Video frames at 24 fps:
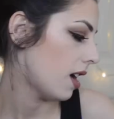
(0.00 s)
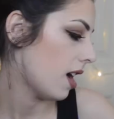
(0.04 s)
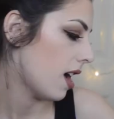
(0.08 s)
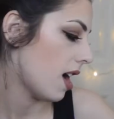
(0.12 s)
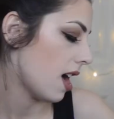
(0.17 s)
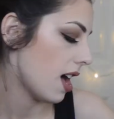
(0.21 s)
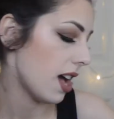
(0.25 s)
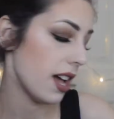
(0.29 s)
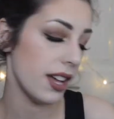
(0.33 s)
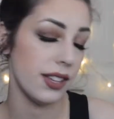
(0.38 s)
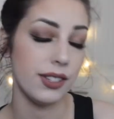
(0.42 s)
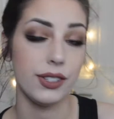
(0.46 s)

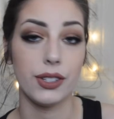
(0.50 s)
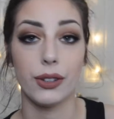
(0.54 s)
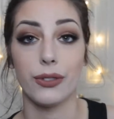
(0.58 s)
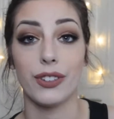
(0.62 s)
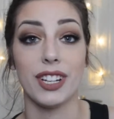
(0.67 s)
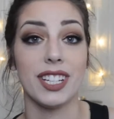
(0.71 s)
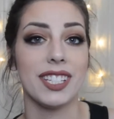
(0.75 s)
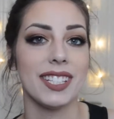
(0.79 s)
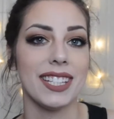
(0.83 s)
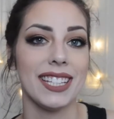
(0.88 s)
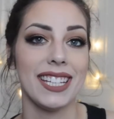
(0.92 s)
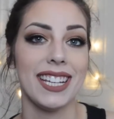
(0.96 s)
Uh, so
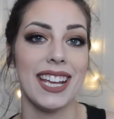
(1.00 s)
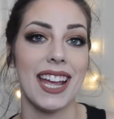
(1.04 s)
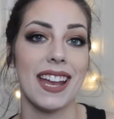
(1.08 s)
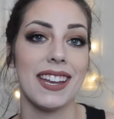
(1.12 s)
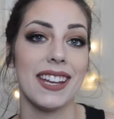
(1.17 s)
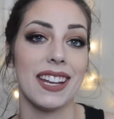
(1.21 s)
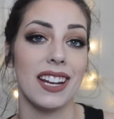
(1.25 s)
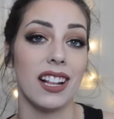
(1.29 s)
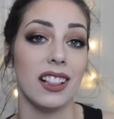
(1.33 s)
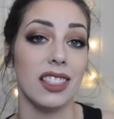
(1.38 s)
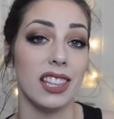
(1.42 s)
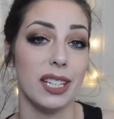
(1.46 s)
recently I
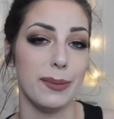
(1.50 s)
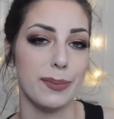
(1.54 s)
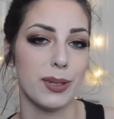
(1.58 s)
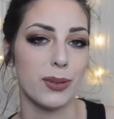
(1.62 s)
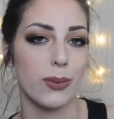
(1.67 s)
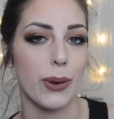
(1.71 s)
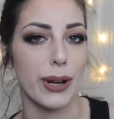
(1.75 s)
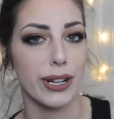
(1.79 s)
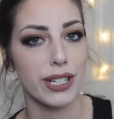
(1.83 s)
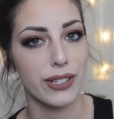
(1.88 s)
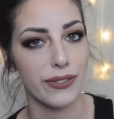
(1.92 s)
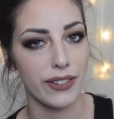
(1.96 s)
did a lip
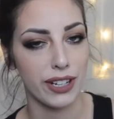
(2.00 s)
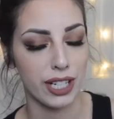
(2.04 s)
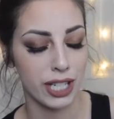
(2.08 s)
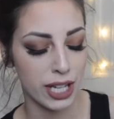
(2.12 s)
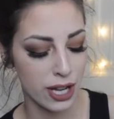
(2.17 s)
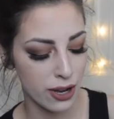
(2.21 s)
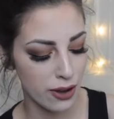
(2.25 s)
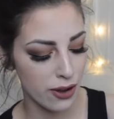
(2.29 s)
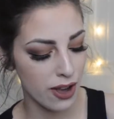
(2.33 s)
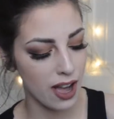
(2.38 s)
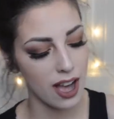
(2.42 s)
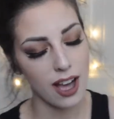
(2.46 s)
swatch
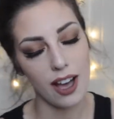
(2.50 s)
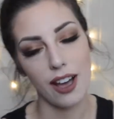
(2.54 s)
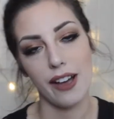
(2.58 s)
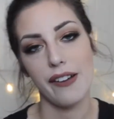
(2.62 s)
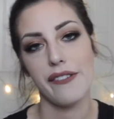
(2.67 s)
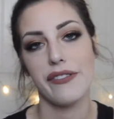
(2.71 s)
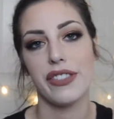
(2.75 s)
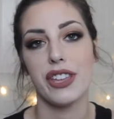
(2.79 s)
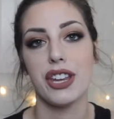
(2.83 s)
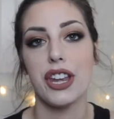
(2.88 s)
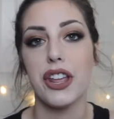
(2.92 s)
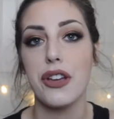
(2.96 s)
video
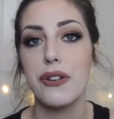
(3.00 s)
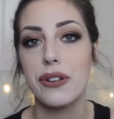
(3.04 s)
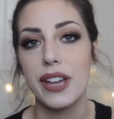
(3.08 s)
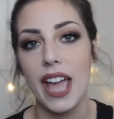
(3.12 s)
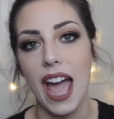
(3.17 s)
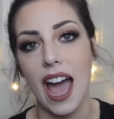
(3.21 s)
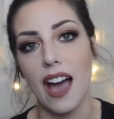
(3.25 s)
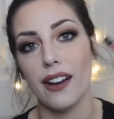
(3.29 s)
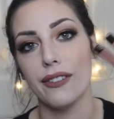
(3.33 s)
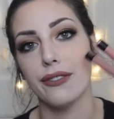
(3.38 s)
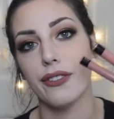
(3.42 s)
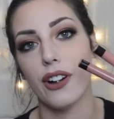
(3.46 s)
of the new
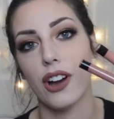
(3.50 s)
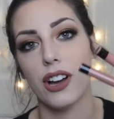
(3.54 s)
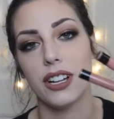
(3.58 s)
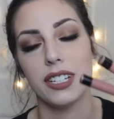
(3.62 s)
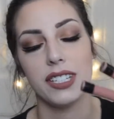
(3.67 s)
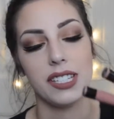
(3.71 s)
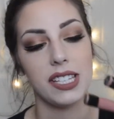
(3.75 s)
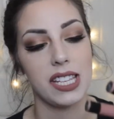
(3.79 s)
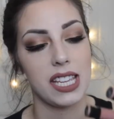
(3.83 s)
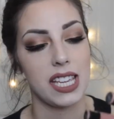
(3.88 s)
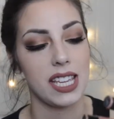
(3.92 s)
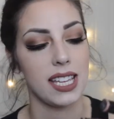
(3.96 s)
Kat
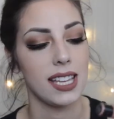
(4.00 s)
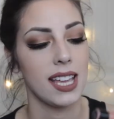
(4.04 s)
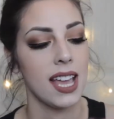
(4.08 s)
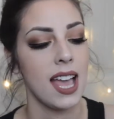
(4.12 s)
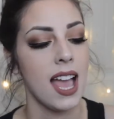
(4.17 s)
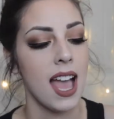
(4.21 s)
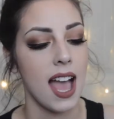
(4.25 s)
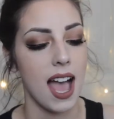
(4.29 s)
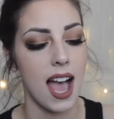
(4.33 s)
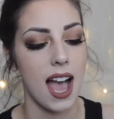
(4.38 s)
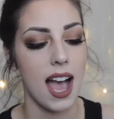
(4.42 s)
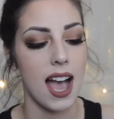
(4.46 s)
Von D
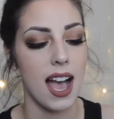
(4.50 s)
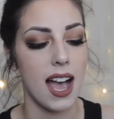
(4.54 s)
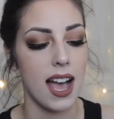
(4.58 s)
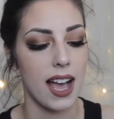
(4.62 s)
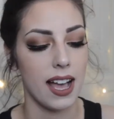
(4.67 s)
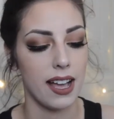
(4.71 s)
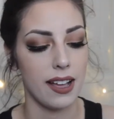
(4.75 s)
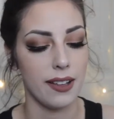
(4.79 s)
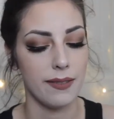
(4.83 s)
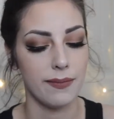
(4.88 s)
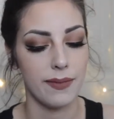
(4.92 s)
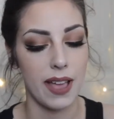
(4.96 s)

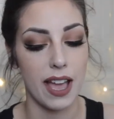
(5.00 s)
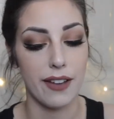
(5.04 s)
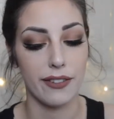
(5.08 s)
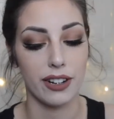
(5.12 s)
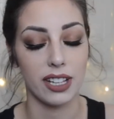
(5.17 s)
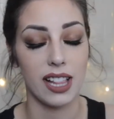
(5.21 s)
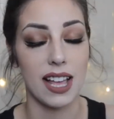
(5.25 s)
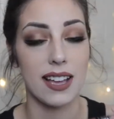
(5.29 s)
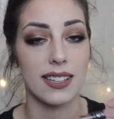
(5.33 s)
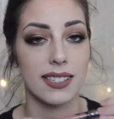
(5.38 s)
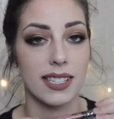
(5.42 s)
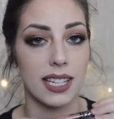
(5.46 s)
um,
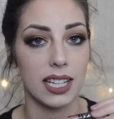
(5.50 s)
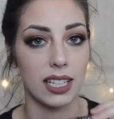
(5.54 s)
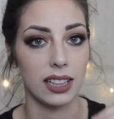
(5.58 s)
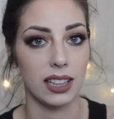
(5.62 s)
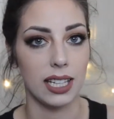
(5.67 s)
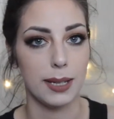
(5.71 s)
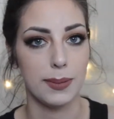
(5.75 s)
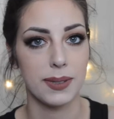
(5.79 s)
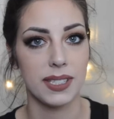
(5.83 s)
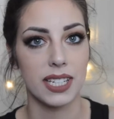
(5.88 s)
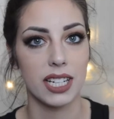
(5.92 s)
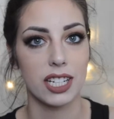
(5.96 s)
Everlasting
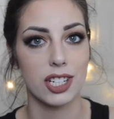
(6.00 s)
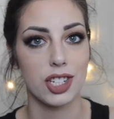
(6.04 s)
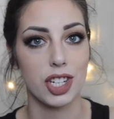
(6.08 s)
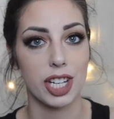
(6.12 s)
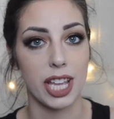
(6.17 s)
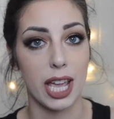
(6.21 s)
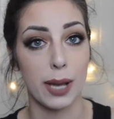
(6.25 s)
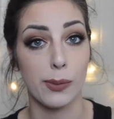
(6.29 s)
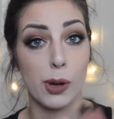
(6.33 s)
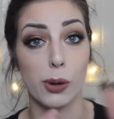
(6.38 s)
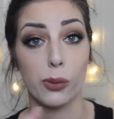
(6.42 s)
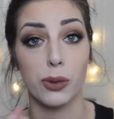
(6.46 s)
Lipstick. She
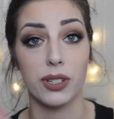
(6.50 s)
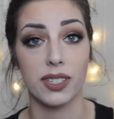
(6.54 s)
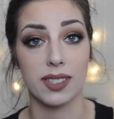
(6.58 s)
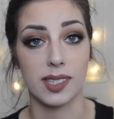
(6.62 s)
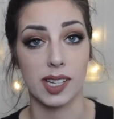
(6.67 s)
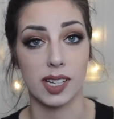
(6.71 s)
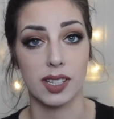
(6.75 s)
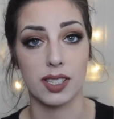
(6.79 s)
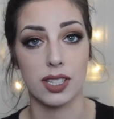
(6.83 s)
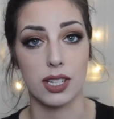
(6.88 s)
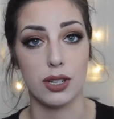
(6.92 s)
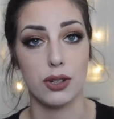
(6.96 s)
came out with
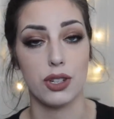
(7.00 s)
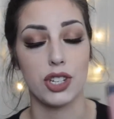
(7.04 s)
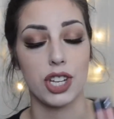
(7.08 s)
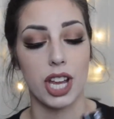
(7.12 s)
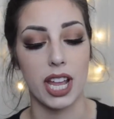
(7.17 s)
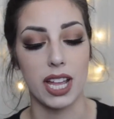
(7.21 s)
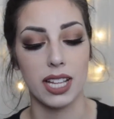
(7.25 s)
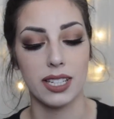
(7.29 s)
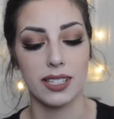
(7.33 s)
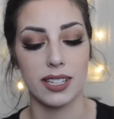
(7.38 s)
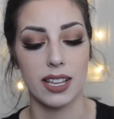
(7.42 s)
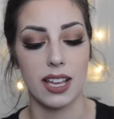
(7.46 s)
six new
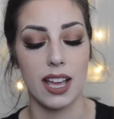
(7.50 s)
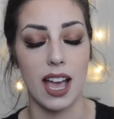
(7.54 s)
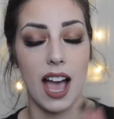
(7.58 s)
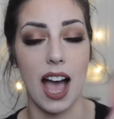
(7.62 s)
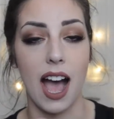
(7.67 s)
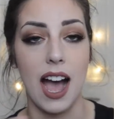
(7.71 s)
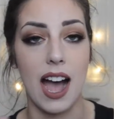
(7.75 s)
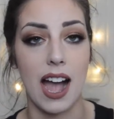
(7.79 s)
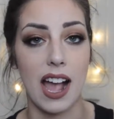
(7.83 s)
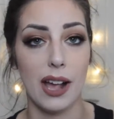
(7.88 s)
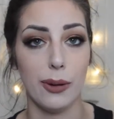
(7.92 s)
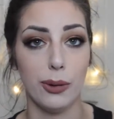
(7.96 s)
shades.
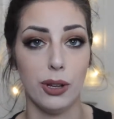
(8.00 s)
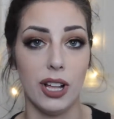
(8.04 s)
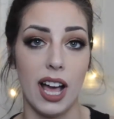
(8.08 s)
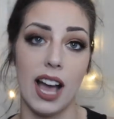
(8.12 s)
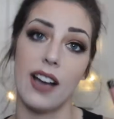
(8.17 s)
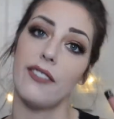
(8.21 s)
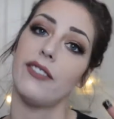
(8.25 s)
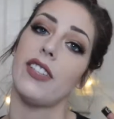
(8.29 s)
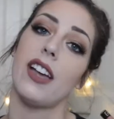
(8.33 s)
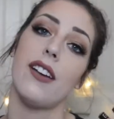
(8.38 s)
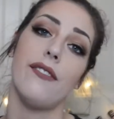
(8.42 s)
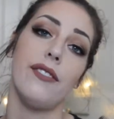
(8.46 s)
I will
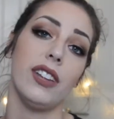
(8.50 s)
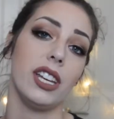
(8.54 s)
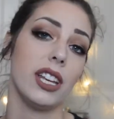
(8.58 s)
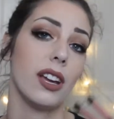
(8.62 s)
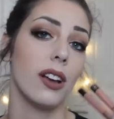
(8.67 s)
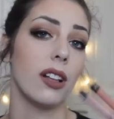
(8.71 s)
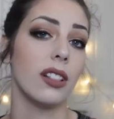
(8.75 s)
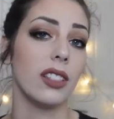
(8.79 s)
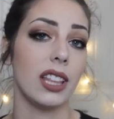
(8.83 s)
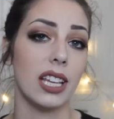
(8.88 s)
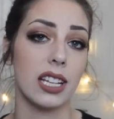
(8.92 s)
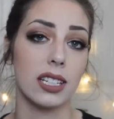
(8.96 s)
have that
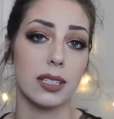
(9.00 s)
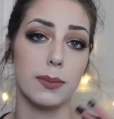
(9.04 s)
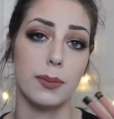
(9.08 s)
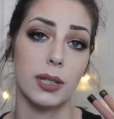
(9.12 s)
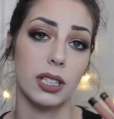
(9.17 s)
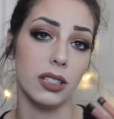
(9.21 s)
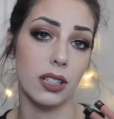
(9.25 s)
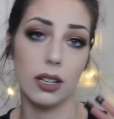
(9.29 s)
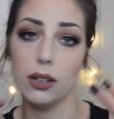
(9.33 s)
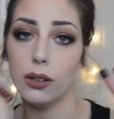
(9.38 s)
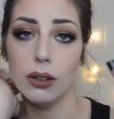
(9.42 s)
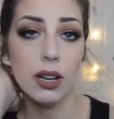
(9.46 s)
video linked
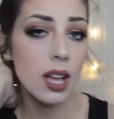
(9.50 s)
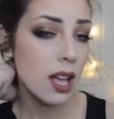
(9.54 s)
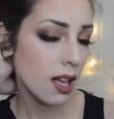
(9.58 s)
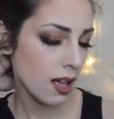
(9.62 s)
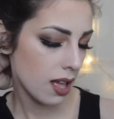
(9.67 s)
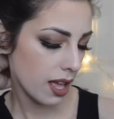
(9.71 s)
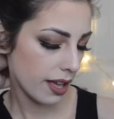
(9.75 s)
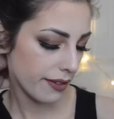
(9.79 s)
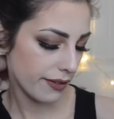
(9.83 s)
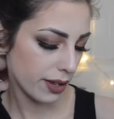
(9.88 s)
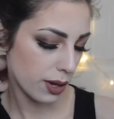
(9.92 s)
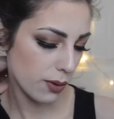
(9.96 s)
below
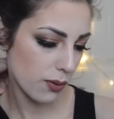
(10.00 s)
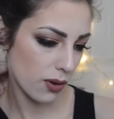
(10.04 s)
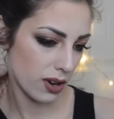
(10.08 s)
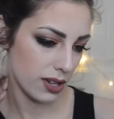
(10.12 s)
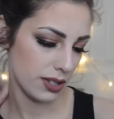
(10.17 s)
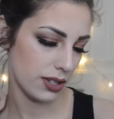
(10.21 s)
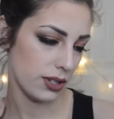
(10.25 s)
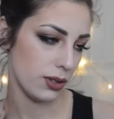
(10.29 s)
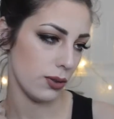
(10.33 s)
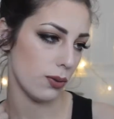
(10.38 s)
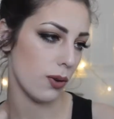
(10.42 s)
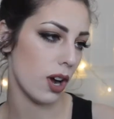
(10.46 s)
if you
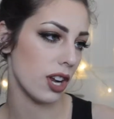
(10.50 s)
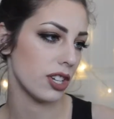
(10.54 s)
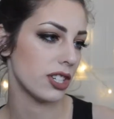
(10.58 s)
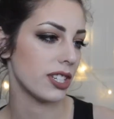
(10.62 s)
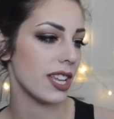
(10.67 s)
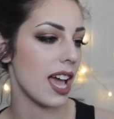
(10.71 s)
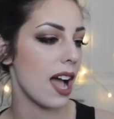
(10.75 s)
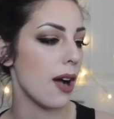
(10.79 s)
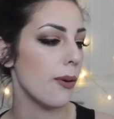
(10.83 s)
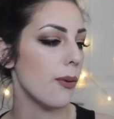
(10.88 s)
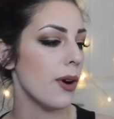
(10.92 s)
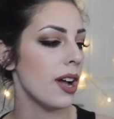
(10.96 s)
want to watch
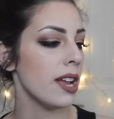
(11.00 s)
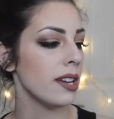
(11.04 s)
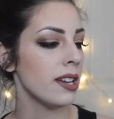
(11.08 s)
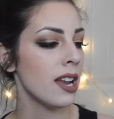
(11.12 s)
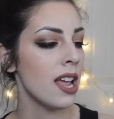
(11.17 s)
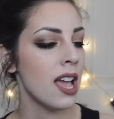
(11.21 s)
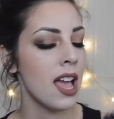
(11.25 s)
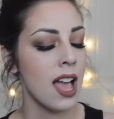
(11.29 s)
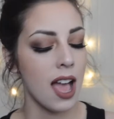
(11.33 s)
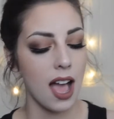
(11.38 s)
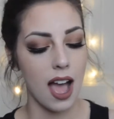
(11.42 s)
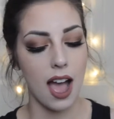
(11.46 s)
that one.
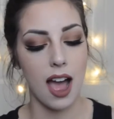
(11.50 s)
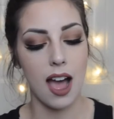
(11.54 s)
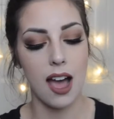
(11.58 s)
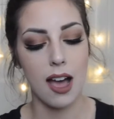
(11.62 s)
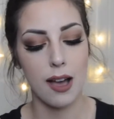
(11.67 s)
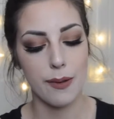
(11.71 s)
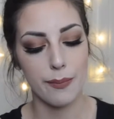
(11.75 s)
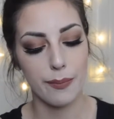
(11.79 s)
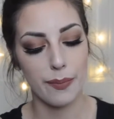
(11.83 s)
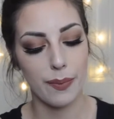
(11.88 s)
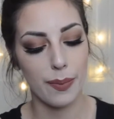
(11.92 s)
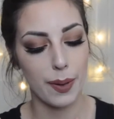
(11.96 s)

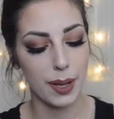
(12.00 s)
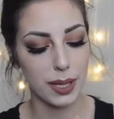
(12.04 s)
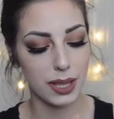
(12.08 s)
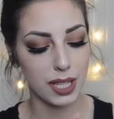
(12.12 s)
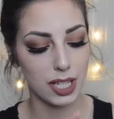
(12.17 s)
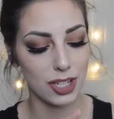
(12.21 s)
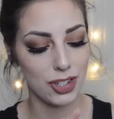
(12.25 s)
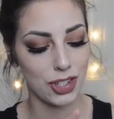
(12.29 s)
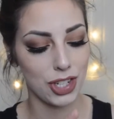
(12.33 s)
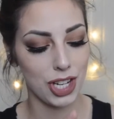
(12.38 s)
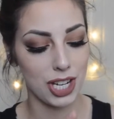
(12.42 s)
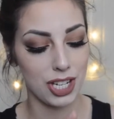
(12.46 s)
Um, but the
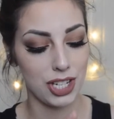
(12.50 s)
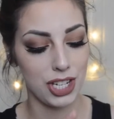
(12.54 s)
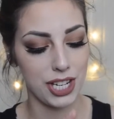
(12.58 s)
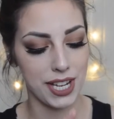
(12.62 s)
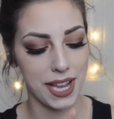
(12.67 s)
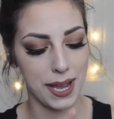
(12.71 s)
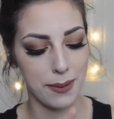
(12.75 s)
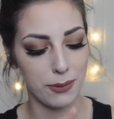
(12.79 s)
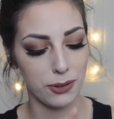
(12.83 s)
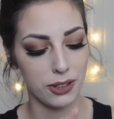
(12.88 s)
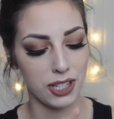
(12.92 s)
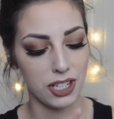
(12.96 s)
she
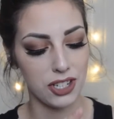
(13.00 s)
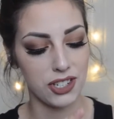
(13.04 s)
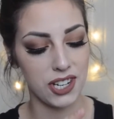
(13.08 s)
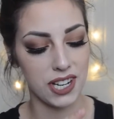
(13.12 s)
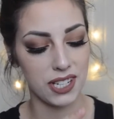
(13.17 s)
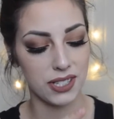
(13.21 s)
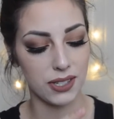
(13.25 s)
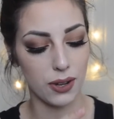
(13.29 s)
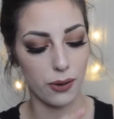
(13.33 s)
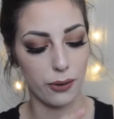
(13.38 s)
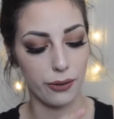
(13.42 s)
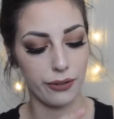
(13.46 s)
came out with the
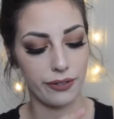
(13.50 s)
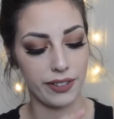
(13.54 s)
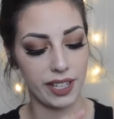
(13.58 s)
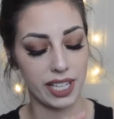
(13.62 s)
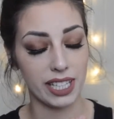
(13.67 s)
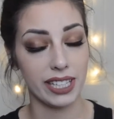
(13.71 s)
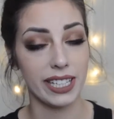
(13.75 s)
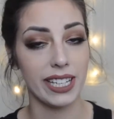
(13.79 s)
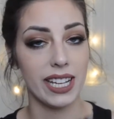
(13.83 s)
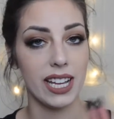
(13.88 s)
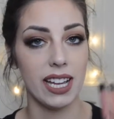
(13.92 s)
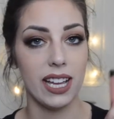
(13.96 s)
shades
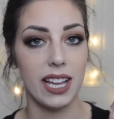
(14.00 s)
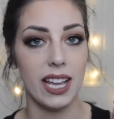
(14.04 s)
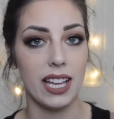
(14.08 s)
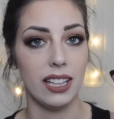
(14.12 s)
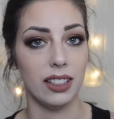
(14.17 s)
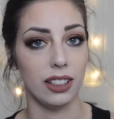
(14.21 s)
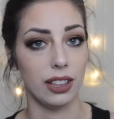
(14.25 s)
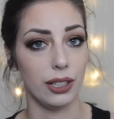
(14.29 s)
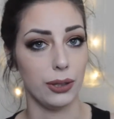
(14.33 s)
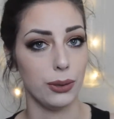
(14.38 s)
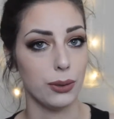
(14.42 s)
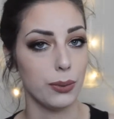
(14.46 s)
Ophelia
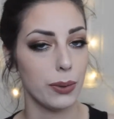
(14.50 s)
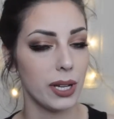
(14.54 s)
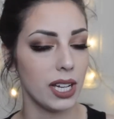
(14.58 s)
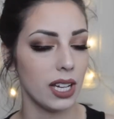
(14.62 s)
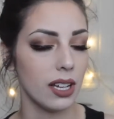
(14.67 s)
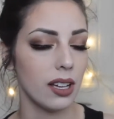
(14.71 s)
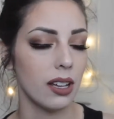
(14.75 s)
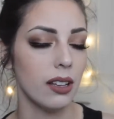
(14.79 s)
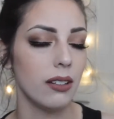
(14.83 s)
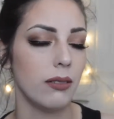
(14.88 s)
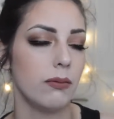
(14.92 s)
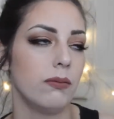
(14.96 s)
and Ludwig.